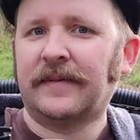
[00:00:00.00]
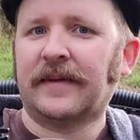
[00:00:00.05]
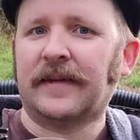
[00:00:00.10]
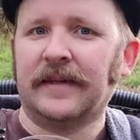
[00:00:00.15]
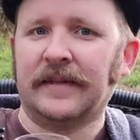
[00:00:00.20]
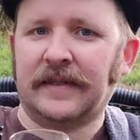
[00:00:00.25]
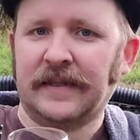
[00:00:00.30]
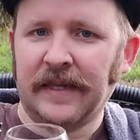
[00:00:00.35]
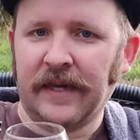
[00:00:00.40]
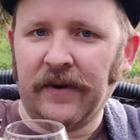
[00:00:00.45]

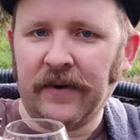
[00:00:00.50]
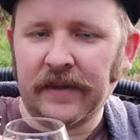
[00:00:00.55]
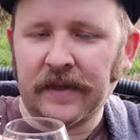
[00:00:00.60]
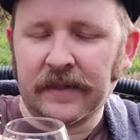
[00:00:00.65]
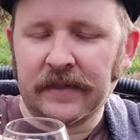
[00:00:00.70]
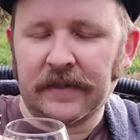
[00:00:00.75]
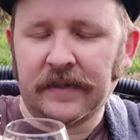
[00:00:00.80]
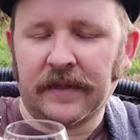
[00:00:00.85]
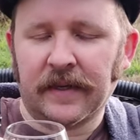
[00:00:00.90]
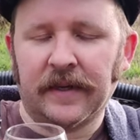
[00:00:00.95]
considering
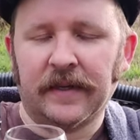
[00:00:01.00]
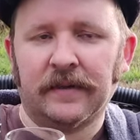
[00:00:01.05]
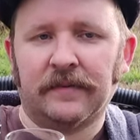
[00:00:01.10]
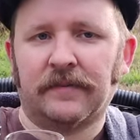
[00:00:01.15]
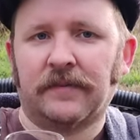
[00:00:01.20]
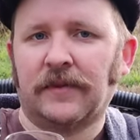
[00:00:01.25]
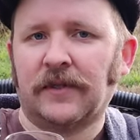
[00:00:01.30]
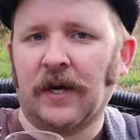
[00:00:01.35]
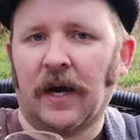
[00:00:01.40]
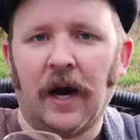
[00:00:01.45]
this is a
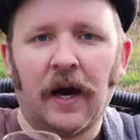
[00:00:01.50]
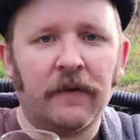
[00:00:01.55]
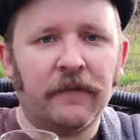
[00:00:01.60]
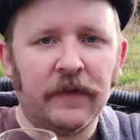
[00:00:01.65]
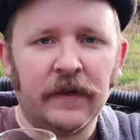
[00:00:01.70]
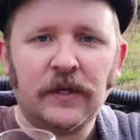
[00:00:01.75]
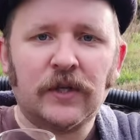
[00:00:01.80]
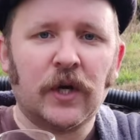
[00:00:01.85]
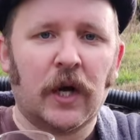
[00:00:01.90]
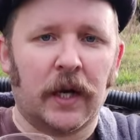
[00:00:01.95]

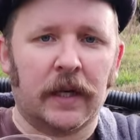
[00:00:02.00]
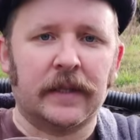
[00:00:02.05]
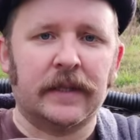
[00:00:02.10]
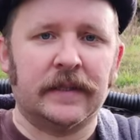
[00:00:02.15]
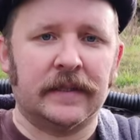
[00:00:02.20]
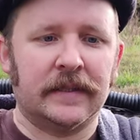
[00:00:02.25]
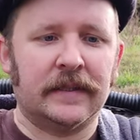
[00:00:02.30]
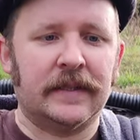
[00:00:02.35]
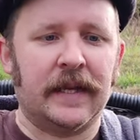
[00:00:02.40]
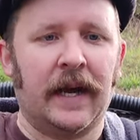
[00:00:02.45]
toffee
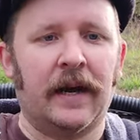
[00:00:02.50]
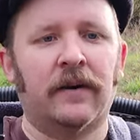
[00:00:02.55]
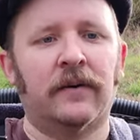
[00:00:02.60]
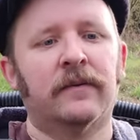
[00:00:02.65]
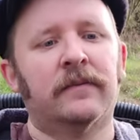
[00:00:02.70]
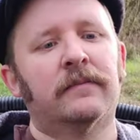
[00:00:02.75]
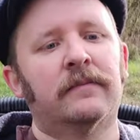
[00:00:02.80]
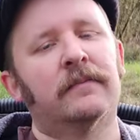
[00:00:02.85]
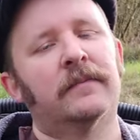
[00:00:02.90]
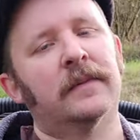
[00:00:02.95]
chocolate
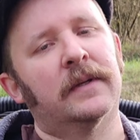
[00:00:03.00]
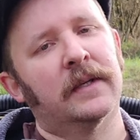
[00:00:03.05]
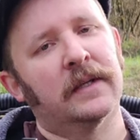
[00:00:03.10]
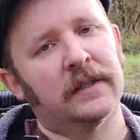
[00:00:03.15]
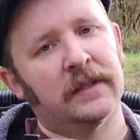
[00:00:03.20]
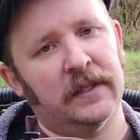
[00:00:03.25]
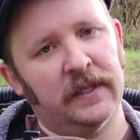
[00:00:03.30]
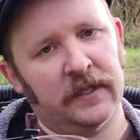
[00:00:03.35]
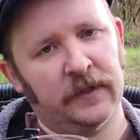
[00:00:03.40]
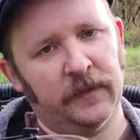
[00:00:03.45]
stout,
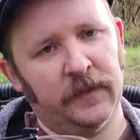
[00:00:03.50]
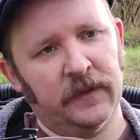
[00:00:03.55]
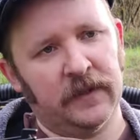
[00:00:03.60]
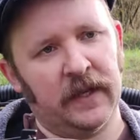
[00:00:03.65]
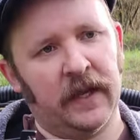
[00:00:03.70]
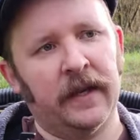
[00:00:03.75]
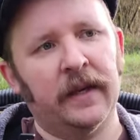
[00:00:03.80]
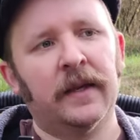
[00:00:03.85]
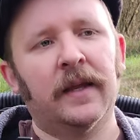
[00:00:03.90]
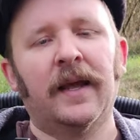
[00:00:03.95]

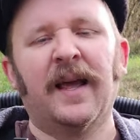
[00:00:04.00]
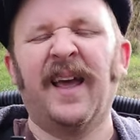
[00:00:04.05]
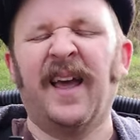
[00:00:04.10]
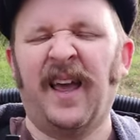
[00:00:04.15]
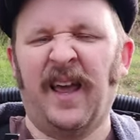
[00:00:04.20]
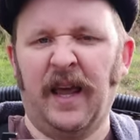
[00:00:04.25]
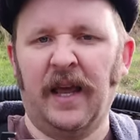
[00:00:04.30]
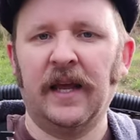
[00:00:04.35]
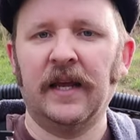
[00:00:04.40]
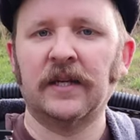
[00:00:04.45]
6%
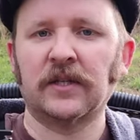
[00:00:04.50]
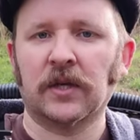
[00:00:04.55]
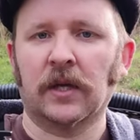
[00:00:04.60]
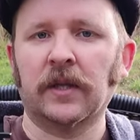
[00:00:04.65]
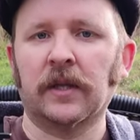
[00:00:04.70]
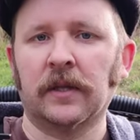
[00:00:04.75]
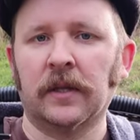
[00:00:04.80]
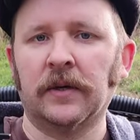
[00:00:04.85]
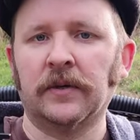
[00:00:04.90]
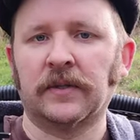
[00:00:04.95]
is on
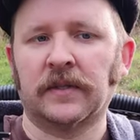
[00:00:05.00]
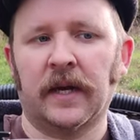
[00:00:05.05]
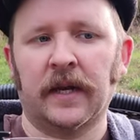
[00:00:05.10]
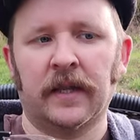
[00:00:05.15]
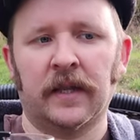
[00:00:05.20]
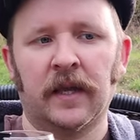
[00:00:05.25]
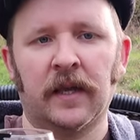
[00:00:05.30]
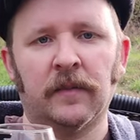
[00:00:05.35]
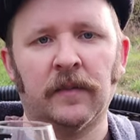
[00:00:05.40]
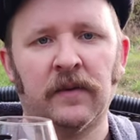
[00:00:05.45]
the low side
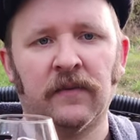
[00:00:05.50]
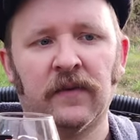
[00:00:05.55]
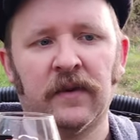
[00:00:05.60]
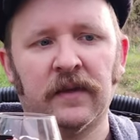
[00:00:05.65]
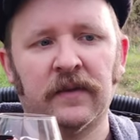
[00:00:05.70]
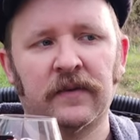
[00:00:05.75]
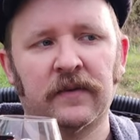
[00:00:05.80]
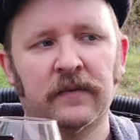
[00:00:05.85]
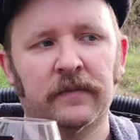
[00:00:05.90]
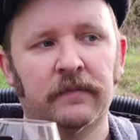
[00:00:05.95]
of the
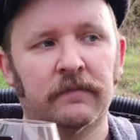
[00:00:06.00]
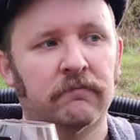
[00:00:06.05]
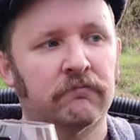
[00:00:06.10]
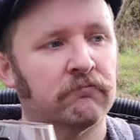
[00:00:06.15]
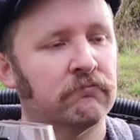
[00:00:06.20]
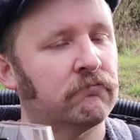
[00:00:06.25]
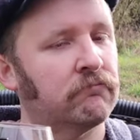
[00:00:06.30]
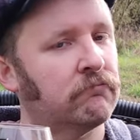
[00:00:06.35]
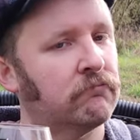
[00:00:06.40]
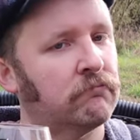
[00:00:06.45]
ABVs.
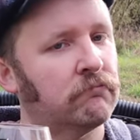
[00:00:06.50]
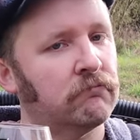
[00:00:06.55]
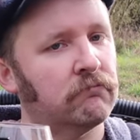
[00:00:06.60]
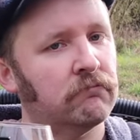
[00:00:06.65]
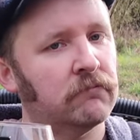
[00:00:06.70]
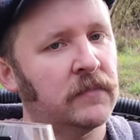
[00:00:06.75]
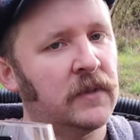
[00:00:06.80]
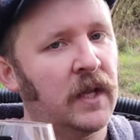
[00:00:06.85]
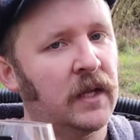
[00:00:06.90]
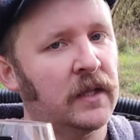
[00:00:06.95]

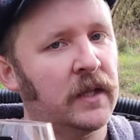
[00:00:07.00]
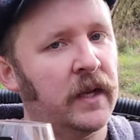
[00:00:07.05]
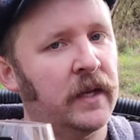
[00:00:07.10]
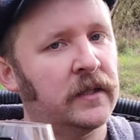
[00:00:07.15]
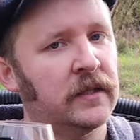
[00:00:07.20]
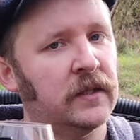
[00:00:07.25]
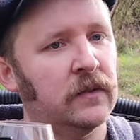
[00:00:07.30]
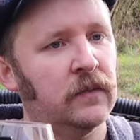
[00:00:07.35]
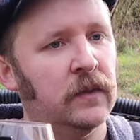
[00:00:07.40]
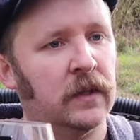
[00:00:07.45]
Take that
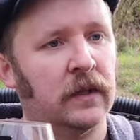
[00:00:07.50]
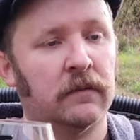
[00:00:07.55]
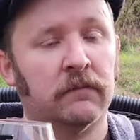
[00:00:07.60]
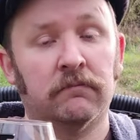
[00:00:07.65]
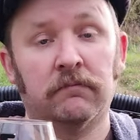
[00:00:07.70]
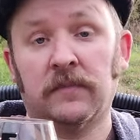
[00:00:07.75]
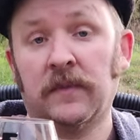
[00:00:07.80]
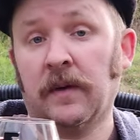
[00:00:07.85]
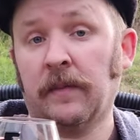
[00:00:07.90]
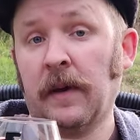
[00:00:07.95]
as you will.
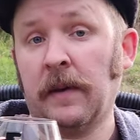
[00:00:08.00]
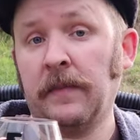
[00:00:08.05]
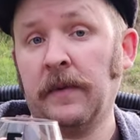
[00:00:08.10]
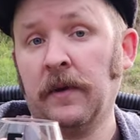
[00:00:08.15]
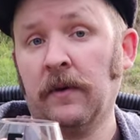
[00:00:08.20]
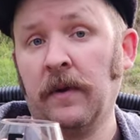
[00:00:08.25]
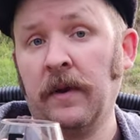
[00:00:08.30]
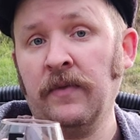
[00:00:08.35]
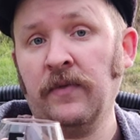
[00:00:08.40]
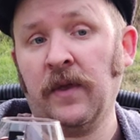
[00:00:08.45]
That might
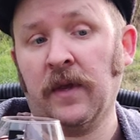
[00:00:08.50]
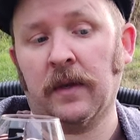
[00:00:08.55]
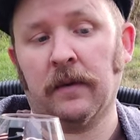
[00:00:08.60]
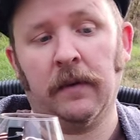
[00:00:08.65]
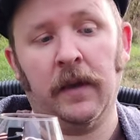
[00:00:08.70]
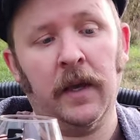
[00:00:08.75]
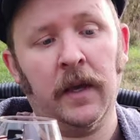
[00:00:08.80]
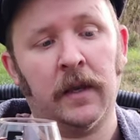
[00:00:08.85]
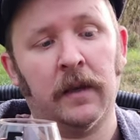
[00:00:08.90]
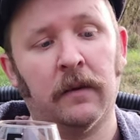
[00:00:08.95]
be a great
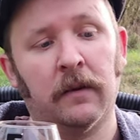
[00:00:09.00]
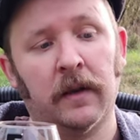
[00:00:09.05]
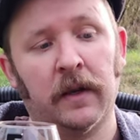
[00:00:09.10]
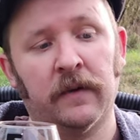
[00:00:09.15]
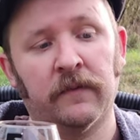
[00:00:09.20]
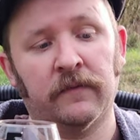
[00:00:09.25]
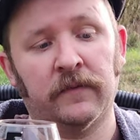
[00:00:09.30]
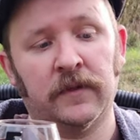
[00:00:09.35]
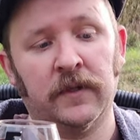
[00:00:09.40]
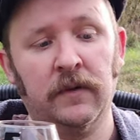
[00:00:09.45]
thing. Hey, you can
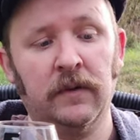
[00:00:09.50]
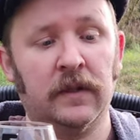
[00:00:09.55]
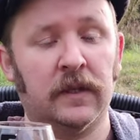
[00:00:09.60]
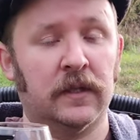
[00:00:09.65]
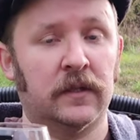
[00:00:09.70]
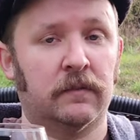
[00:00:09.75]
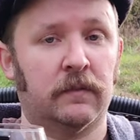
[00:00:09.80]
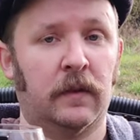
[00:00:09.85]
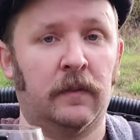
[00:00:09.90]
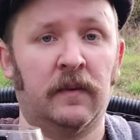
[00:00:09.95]
have two of
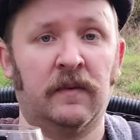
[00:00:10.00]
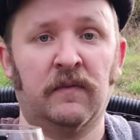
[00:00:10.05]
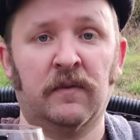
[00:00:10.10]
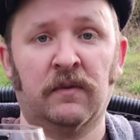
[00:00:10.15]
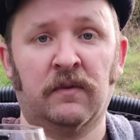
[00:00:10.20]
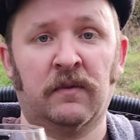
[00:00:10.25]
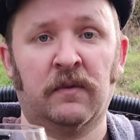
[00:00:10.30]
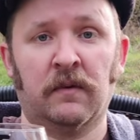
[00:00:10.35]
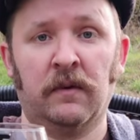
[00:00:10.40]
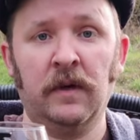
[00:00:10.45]
these, maybe
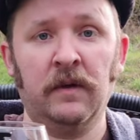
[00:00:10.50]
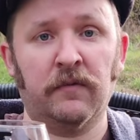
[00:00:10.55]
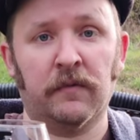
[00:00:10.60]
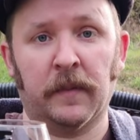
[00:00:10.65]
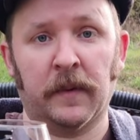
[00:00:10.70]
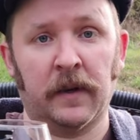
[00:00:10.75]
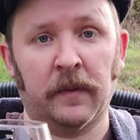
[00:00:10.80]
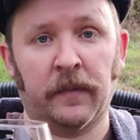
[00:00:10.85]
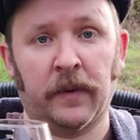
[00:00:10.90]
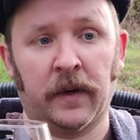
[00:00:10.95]
even three of
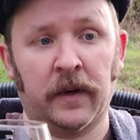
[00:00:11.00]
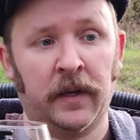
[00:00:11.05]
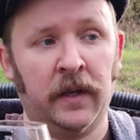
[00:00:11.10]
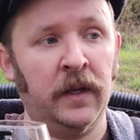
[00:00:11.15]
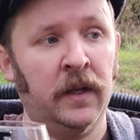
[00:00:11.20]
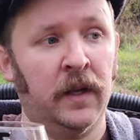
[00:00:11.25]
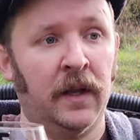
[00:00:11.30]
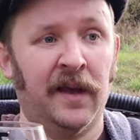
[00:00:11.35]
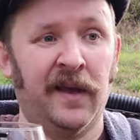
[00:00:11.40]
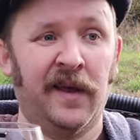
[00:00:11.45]
them at a
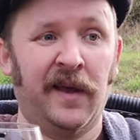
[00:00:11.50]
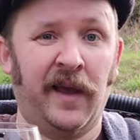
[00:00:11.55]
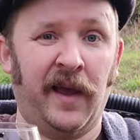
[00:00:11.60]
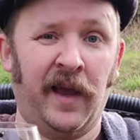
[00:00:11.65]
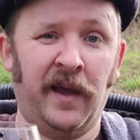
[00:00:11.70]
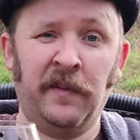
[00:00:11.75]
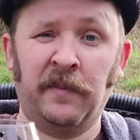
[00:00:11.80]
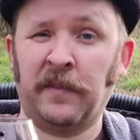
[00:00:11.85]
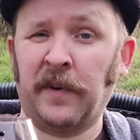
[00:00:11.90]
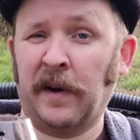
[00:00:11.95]
party,
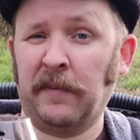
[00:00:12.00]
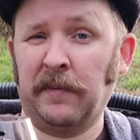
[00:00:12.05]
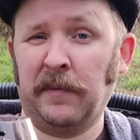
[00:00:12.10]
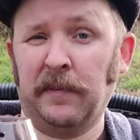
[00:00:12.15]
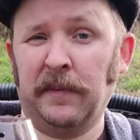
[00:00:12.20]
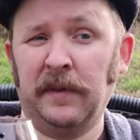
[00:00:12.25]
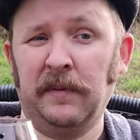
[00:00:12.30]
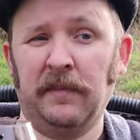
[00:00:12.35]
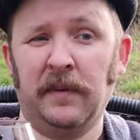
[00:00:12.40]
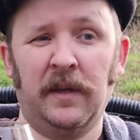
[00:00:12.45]
and
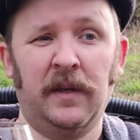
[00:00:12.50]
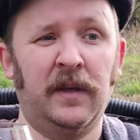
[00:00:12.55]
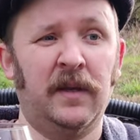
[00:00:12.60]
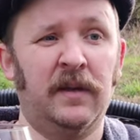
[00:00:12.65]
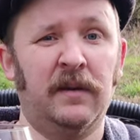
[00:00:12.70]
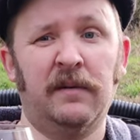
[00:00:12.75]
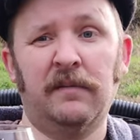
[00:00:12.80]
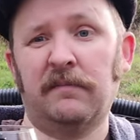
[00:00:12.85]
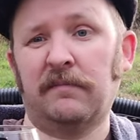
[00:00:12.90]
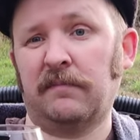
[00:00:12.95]
probably
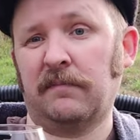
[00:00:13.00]
be